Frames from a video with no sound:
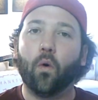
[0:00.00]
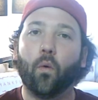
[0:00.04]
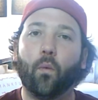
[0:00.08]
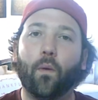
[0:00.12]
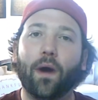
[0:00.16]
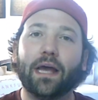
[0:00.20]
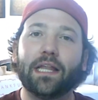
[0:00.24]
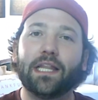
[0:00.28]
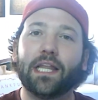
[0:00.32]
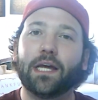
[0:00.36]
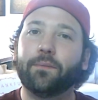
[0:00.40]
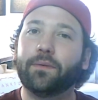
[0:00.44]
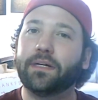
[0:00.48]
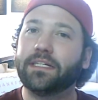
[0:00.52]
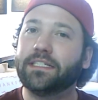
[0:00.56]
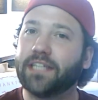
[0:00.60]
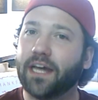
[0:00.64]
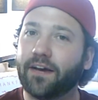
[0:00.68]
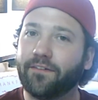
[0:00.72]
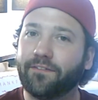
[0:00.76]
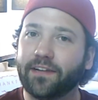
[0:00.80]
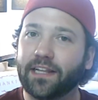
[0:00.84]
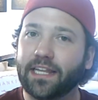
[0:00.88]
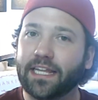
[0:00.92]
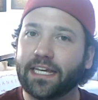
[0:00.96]
While I would
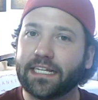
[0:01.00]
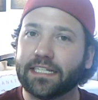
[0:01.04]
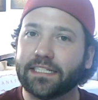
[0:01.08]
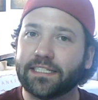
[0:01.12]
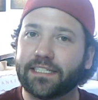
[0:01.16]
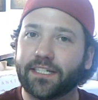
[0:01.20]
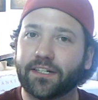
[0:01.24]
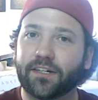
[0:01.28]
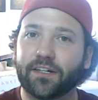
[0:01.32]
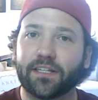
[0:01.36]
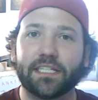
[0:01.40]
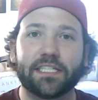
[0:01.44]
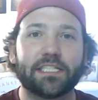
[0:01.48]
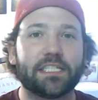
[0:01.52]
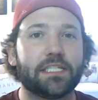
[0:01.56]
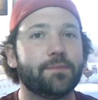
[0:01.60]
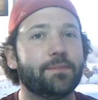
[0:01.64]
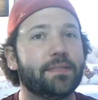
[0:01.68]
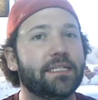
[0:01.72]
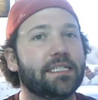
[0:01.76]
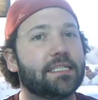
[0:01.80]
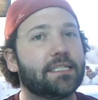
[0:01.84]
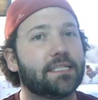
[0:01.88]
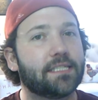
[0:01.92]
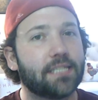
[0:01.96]
definitely consider this to
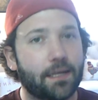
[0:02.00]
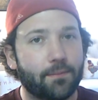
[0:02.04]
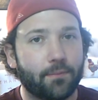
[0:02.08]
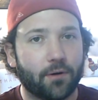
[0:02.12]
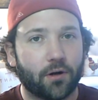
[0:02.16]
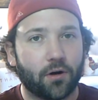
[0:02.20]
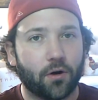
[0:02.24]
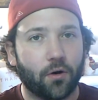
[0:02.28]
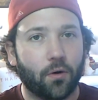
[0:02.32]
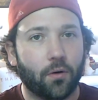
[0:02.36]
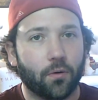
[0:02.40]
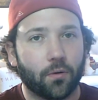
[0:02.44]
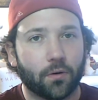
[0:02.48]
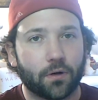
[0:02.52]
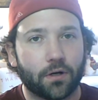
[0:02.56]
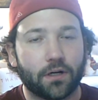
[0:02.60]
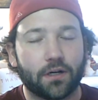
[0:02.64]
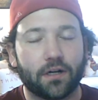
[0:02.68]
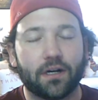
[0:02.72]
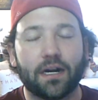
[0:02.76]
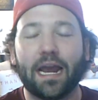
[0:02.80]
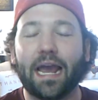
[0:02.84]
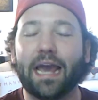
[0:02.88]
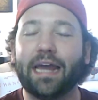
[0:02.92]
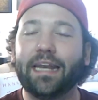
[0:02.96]
be summer
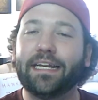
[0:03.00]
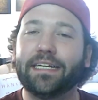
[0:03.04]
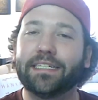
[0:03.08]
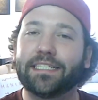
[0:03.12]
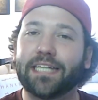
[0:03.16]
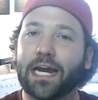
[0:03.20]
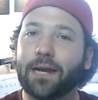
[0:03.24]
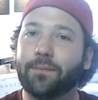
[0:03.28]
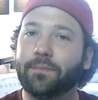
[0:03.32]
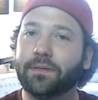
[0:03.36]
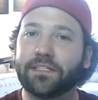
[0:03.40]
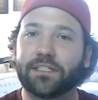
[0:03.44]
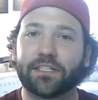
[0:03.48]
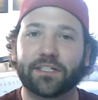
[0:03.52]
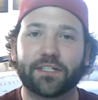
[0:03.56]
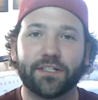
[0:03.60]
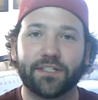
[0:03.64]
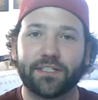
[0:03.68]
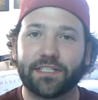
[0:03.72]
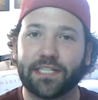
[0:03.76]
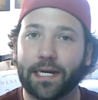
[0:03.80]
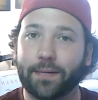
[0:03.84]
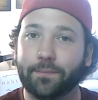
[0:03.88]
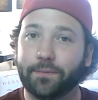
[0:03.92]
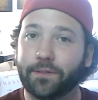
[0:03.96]
horror, anytime is a
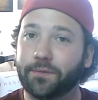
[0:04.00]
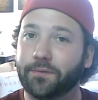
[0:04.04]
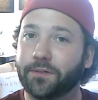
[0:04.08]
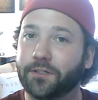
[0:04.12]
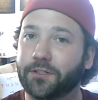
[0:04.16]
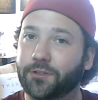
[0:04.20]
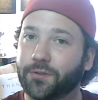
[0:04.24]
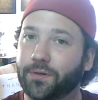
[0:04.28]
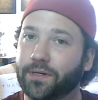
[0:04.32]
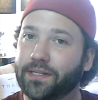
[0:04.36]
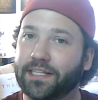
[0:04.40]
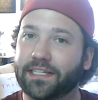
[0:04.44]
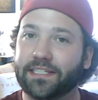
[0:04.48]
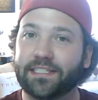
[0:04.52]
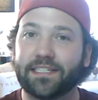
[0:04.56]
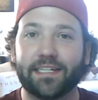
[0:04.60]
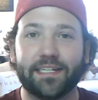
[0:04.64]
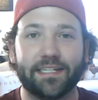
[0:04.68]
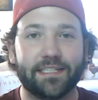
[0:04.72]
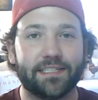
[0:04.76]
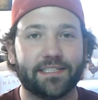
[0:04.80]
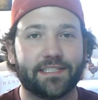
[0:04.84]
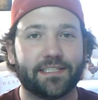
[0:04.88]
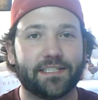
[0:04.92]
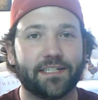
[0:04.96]
good time to enjoy this
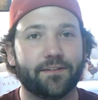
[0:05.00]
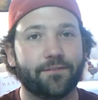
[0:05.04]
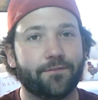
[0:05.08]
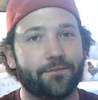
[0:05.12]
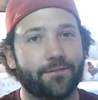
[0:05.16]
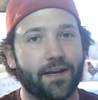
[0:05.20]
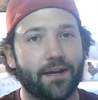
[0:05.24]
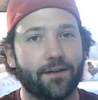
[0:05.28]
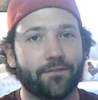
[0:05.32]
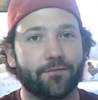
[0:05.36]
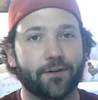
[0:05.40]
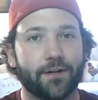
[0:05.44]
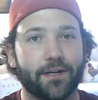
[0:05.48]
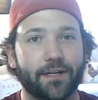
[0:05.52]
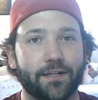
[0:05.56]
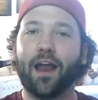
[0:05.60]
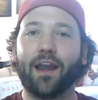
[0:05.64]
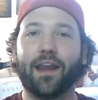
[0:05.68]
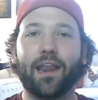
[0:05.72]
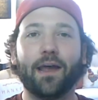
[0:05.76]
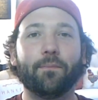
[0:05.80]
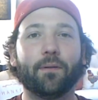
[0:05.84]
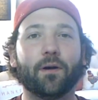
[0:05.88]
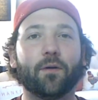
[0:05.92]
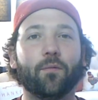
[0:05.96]
instant favorite.
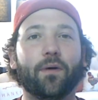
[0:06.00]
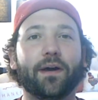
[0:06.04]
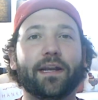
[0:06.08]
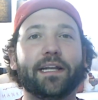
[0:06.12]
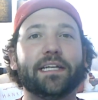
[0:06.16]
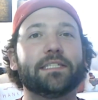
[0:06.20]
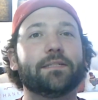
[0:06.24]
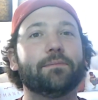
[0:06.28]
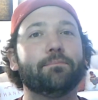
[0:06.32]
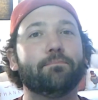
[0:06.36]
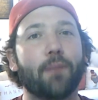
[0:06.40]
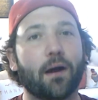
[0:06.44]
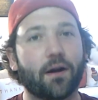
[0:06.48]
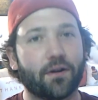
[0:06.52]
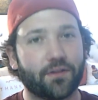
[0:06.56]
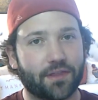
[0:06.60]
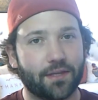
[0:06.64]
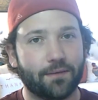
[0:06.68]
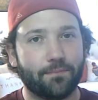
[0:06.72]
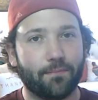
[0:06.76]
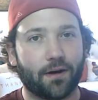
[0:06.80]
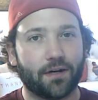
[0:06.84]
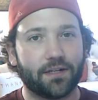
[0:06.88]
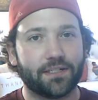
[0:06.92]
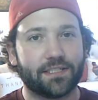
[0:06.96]
Number one is Martha
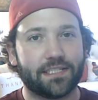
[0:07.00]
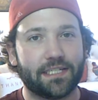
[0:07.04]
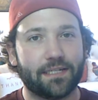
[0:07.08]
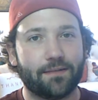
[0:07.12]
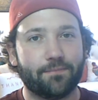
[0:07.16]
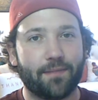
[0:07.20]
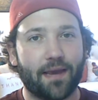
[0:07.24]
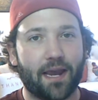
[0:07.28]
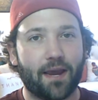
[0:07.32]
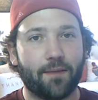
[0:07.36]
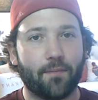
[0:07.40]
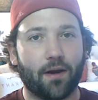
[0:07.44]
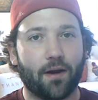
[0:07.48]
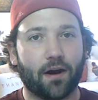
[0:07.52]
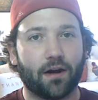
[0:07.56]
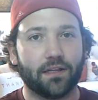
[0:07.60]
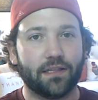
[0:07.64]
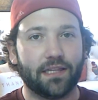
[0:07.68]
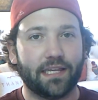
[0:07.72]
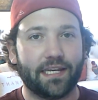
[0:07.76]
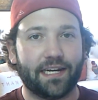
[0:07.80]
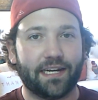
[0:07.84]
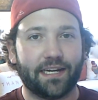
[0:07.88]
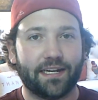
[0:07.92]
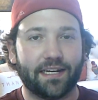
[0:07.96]
Marcy May
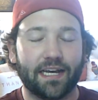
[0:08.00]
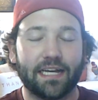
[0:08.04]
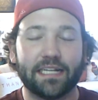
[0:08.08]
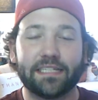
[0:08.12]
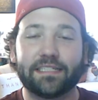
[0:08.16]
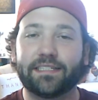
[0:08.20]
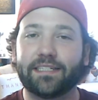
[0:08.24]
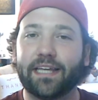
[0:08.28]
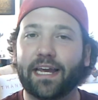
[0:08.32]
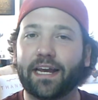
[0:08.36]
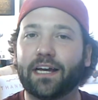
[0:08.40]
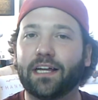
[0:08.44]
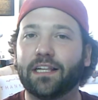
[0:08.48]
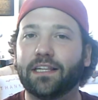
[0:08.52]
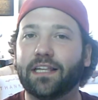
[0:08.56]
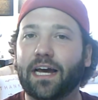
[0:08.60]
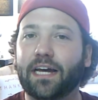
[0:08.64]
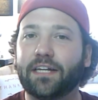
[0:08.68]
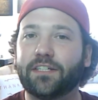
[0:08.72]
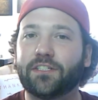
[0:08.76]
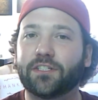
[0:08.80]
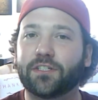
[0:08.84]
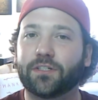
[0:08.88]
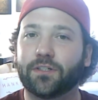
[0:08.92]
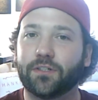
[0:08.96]
Marlene, a
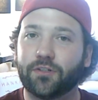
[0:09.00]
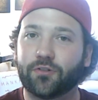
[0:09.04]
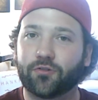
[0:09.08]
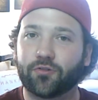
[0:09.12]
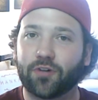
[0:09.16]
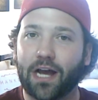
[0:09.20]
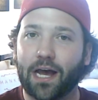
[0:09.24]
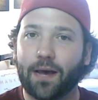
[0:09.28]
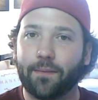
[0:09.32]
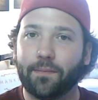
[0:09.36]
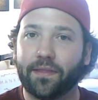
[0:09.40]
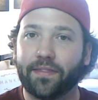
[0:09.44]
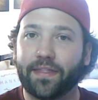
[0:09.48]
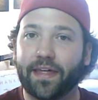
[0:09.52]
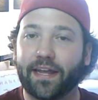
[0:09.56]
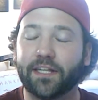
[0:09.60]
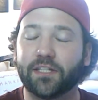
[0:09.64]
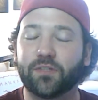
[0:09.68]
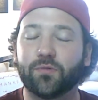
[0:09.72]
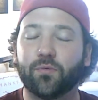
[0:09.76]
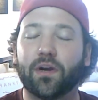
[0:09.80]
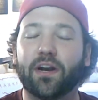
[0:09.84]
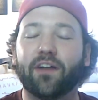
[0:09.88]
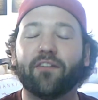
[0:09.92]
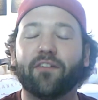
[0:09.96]
psychological drama that
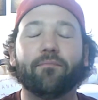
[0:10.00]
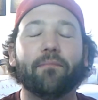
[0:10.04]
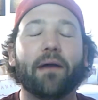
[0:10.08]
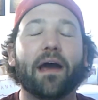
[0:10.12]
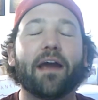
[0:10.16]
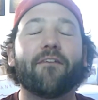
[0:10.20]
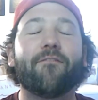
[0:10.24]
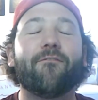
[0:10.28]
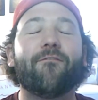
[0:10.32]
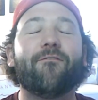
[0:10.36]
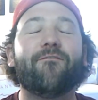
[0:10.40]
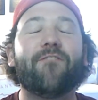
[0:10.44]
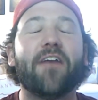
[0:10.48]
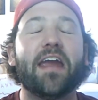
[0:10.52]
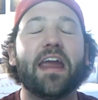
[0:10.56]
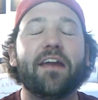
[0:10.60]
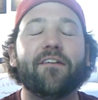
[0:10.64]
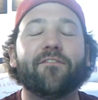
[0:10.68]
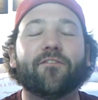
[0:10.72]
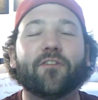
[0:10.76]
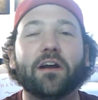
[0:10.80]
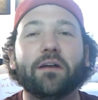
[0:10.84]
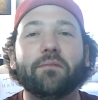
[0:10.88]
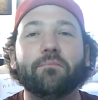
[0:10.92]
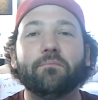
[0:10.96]
is one of my
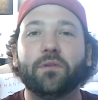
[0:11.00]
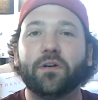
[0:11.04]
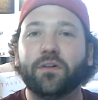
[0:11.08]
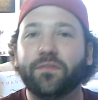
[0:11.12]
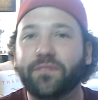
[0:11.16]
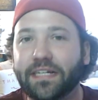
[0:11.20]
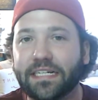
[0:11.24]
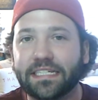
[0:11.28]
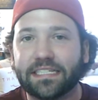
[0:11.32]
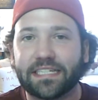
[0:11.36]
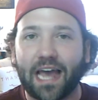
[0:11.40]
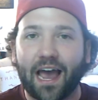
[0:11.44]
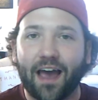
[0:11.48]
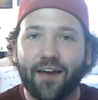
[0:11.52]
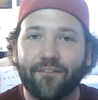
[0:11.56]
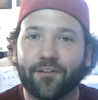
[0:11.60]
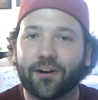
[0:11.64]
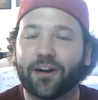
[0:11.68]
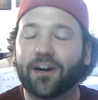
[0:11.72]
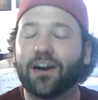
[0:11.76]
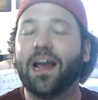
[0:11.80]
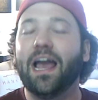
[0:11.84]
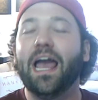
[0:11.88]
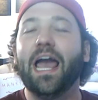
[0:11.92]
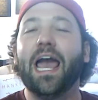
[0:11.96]
favorite movies
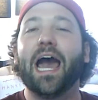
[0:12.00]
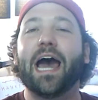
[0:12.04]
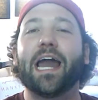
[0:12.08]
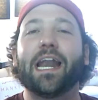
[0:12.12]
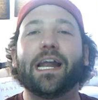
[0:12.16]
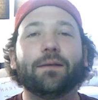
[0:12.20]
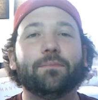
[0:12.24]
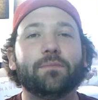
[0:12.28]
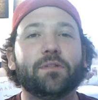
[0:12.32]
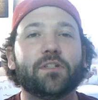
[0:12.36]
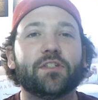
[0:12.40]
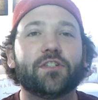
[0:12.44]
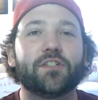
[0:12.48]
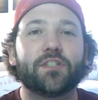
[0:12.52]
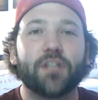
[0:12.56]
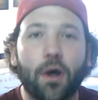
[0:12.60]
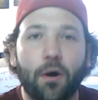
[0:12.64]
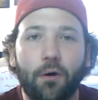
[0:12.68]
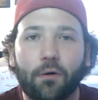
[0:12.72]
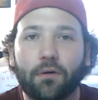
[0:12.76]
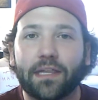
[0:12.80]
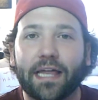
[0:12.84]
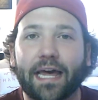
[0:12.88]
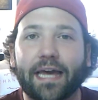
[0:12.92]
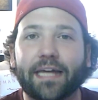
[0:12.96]
ever, and I'm
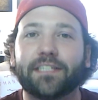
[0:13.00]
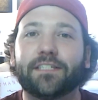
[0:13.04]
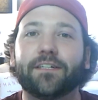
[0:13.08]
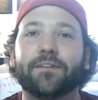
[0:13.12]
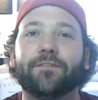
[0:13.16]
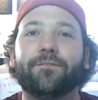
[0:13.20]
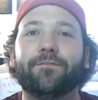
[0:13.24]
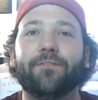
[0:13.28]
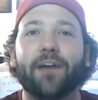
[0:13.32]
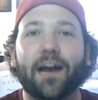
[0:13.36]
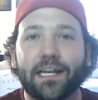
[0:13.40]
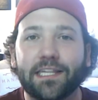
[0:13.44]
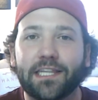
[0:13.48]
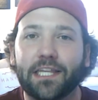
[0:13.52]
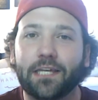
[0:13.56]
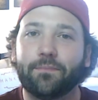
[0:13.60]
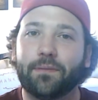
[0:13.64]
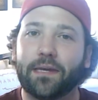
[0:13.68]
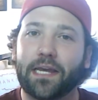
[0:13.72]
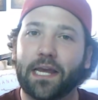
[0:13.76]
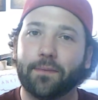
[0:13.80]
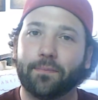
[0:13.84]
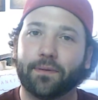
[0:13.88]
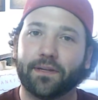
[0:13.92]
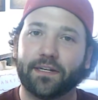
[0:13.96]
so glad to finally
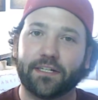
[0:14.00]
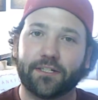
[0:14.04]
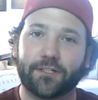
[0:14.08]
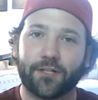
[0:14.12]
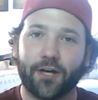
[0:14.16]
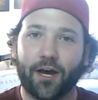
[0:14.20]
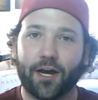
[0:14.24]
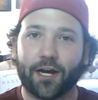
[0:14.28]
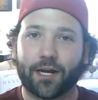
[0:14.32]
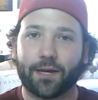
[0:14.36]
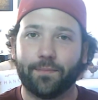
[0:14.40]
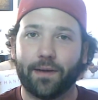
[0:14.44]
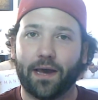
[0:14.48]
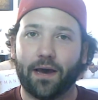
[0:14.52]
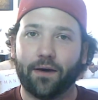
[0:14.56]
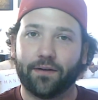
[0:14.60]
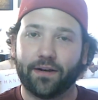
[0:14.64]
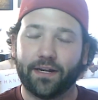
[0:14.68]
be able to talk about